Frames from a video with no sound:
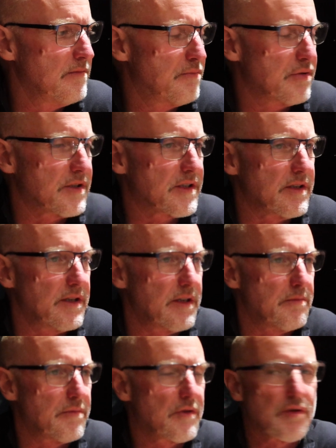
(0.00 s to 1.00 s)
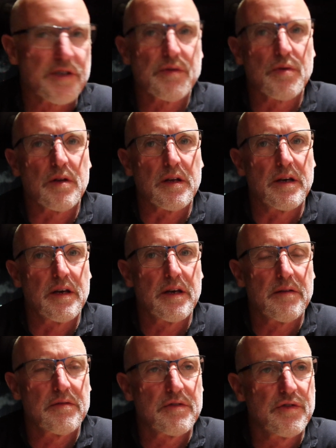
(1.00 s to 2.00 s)
pristine, crystal
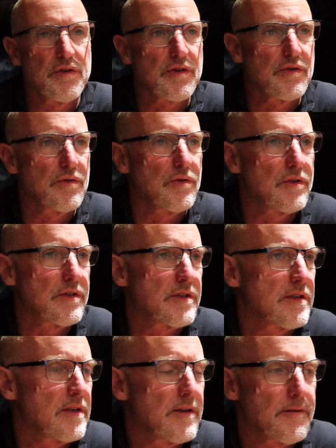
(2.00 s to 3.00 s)
clear, turquoise.